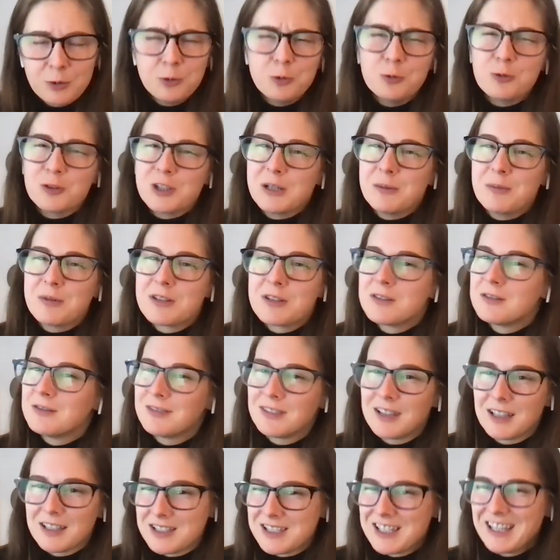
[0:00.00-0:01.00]
Ooh, ribs.
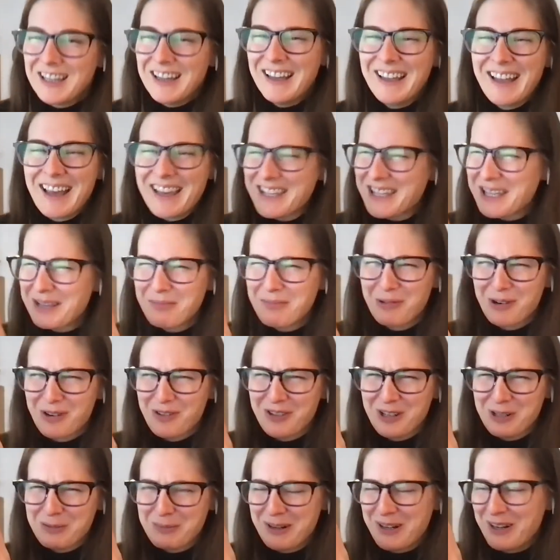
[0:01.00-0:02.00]
That's the
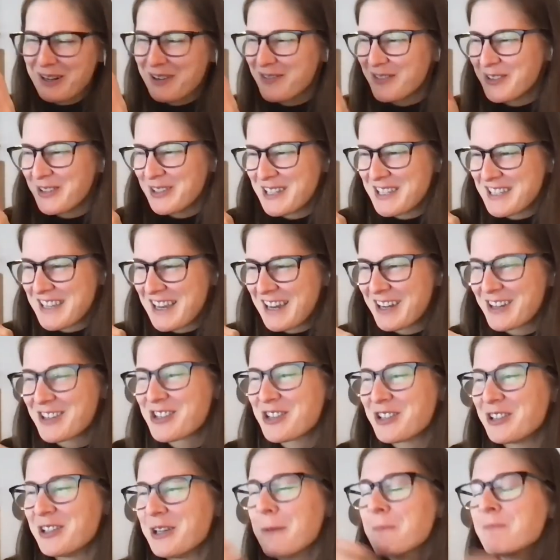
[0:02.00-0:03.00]
perfect pairing for this
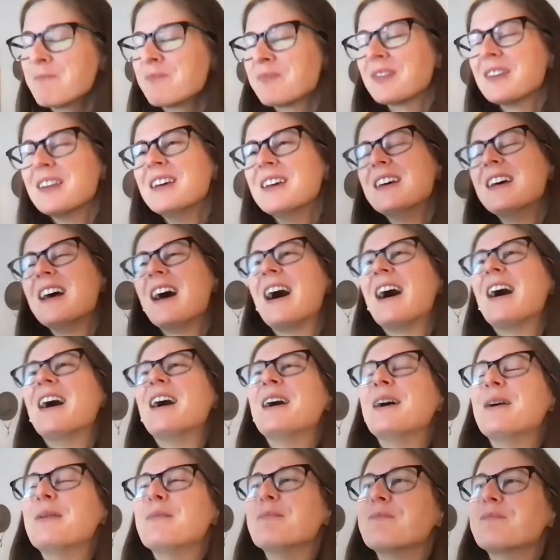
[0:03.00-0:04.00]
actually.
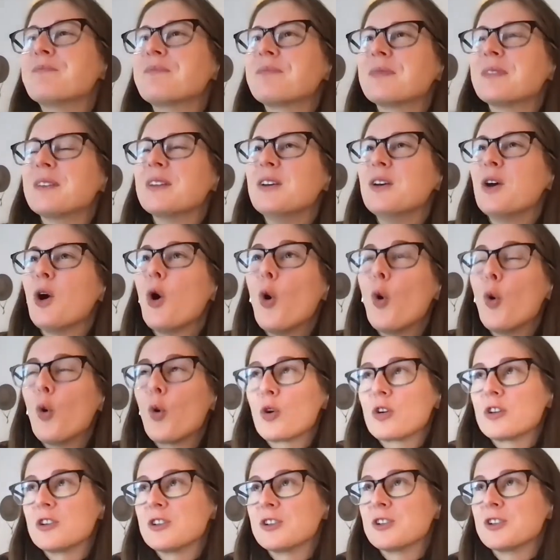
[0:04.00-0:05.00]

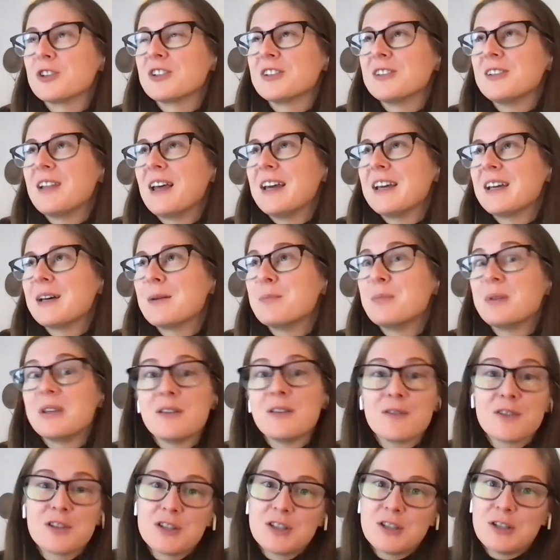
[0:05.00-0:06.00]
Or like a
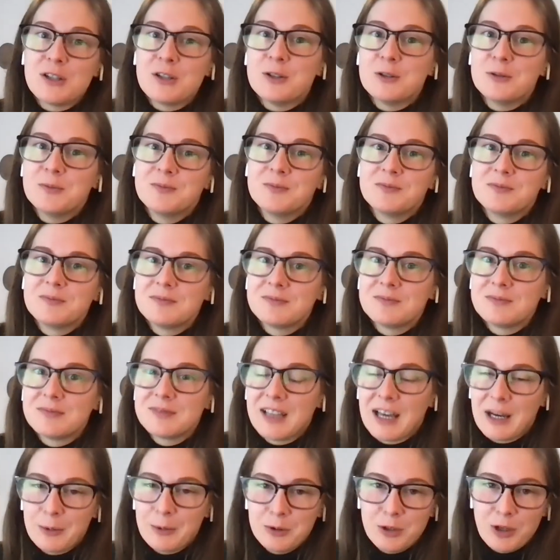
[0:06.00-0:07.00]
beef stew.
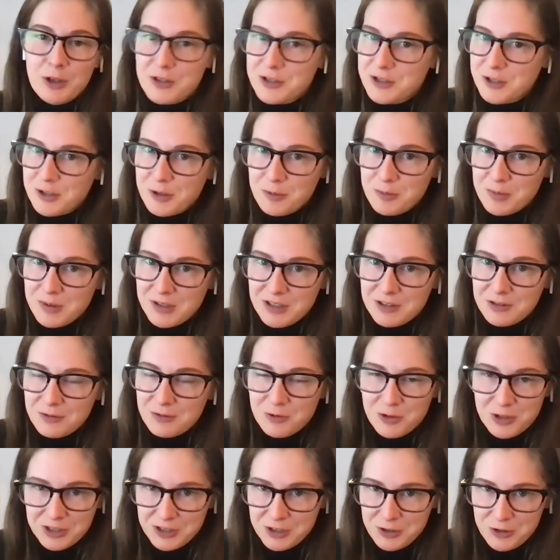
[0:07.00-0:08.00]
That would also be
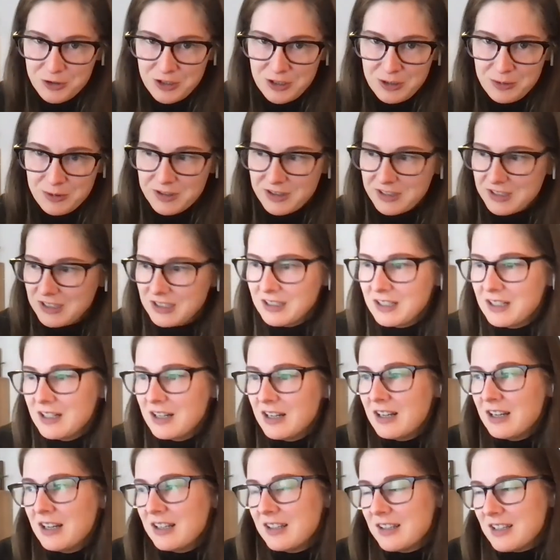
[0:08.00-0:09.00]
really great with it.
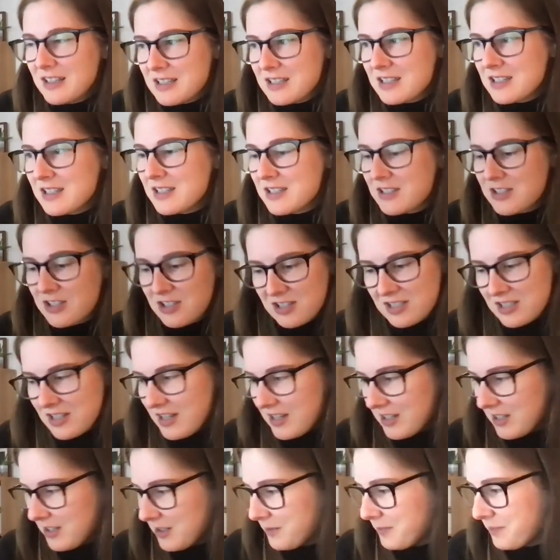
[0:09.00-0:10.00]
This is just
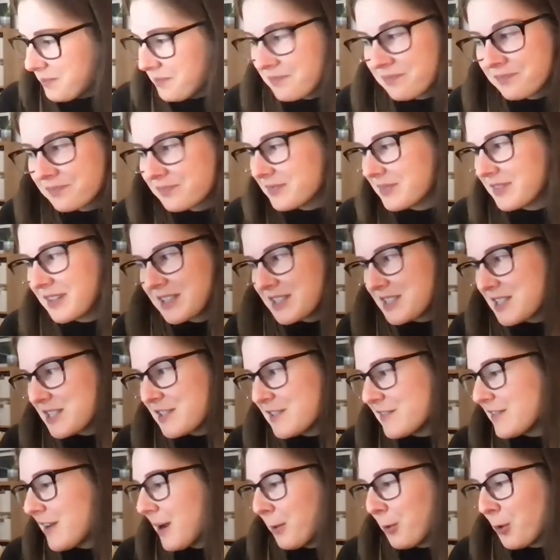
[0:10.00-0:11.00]
like, this
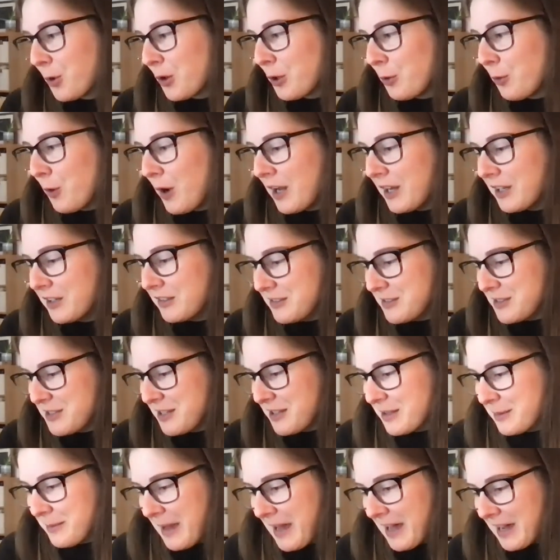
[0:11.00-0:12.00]
is February wine
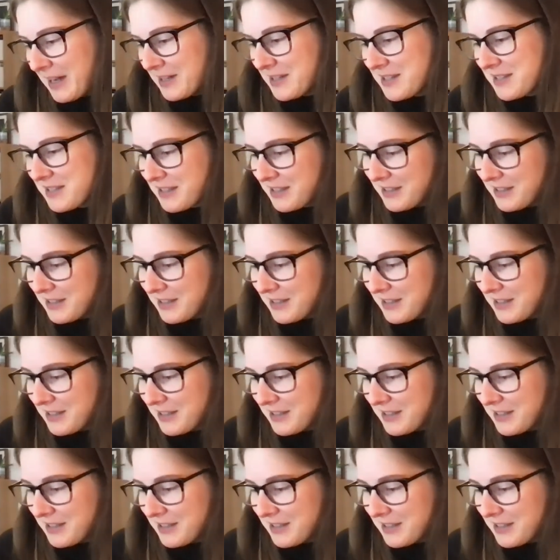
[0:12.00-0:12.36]
to the max.